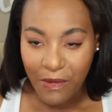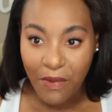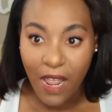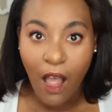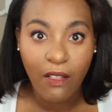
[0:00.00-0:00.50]

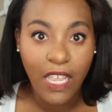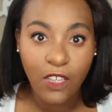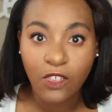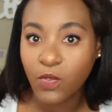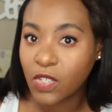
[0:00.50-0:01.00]
But all
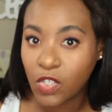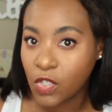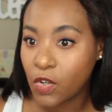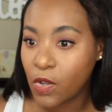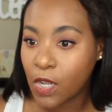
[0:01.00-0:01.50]
I used was a
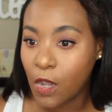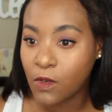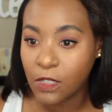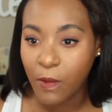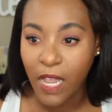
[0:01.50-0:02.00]
Juno Co
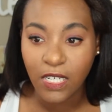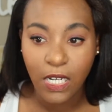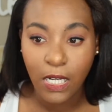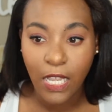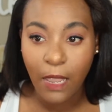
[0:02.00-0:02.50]
sponge,
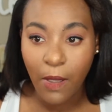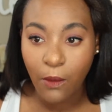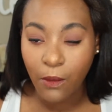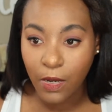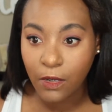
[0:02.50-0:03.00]
and it came
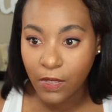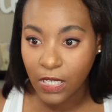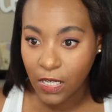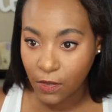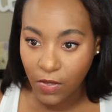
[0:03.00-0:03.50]
out really, really
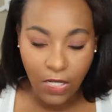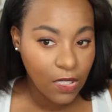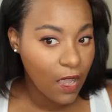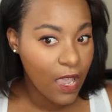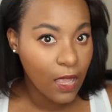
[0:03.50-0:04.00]
cute. This is
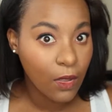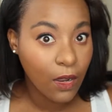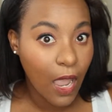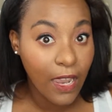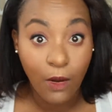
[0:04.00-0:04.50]
a
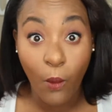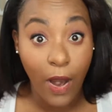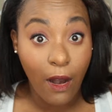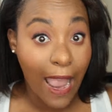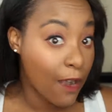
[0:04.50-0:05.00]
look I can
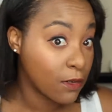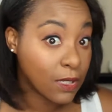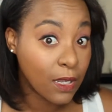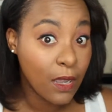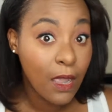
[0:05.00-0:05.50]
wear
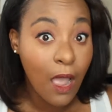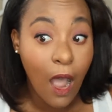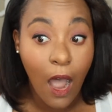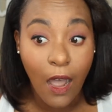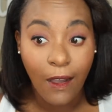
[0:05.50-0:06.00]
out.
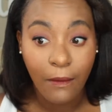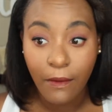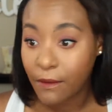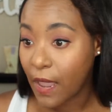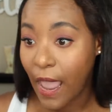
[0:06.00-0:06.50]

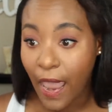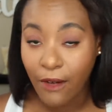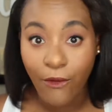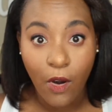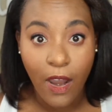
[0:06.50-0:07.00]
And
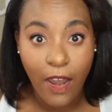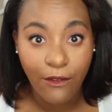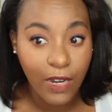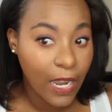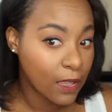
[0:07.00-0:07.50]
for an
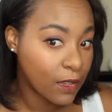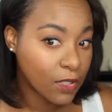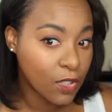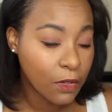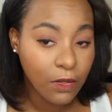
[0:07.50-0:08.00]
everyday
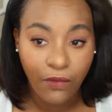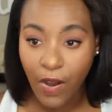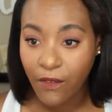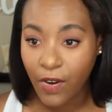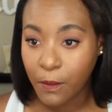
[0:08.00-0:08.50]
look too, it's
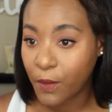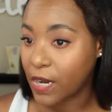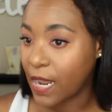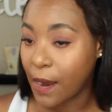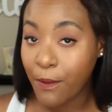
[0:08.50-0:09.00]
very, very
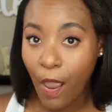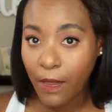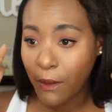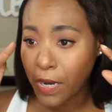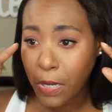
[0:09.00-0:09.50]
pretty. I
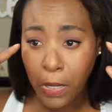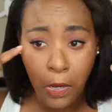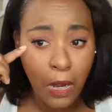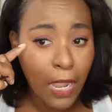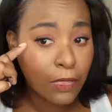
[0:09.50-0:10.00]
probably wouldn't do
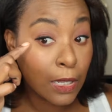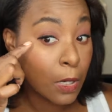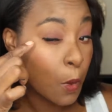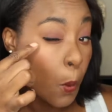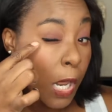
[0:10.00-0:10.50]
like the
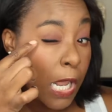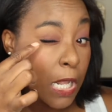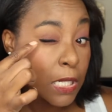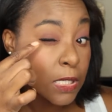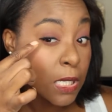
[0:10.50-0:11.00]
little
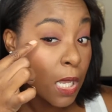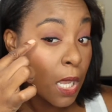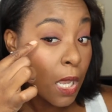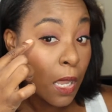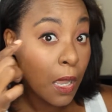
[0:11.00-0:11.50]
wings
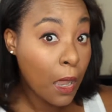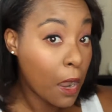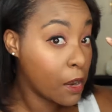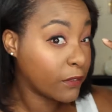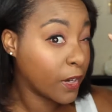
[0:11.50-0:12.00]

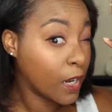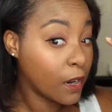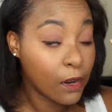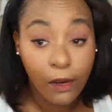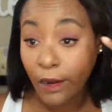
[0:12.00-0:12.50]
over
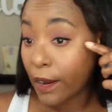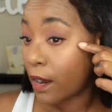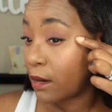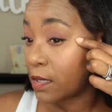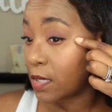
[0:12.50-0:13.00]
here I
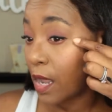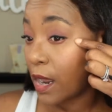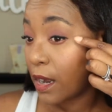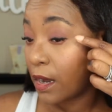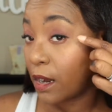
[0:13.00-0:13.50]
got on the
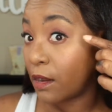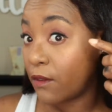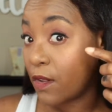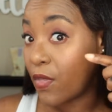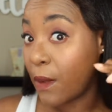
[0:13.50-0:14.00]
side, you know,
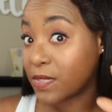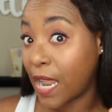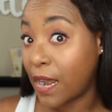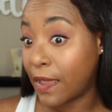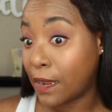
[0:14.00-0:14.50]
even though that's
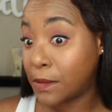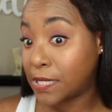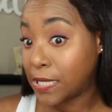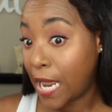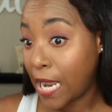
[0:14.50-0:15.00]
kind of a
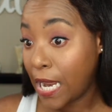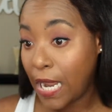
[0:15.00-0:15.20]
mistake.